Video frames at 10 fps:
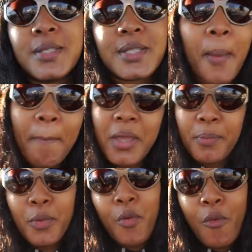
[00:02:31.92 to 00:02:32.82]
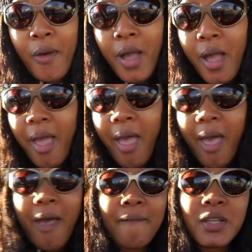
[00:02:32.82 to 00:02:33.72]
some people
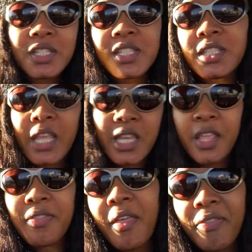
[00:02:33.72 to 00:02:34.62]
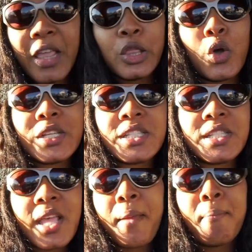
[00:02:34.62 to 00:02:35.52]
have stated that they lost
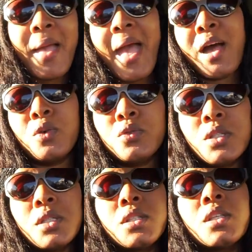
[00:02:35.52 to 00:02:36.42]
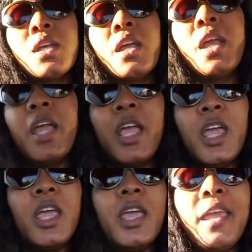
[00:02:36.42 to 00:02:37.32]
10 pounds.
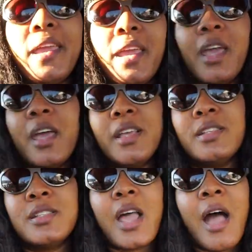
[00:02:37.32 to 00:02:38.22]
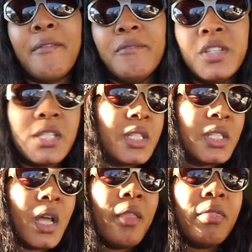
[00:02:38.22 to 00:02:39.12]
And I
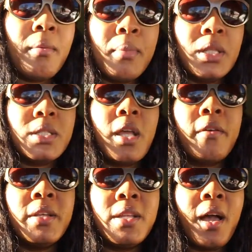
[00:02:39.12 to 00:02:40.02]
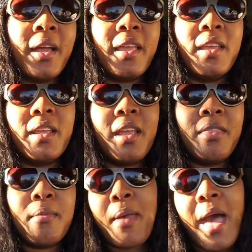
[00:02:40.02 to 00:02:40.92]
done the military diet
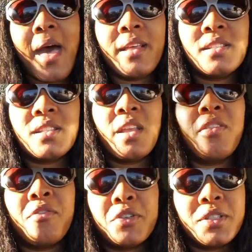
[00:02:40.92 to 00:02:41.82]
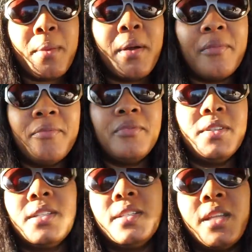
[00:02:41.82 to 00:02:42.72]
in the past, and the first time I
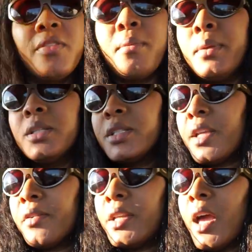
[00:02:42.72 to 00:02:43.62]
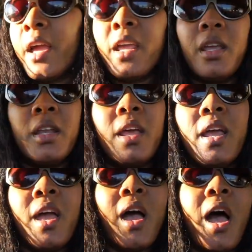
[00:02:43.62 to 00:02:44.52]
did the military diet,
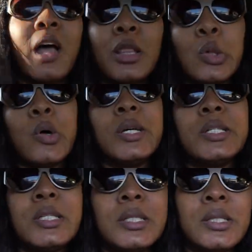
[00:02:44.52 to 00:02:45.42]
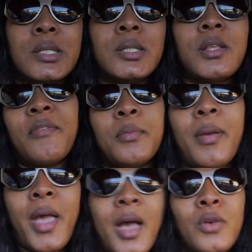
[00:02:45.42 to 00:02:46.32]
I lost seven
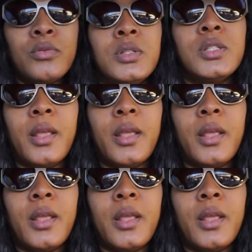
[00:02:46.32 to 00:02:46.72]
pounds.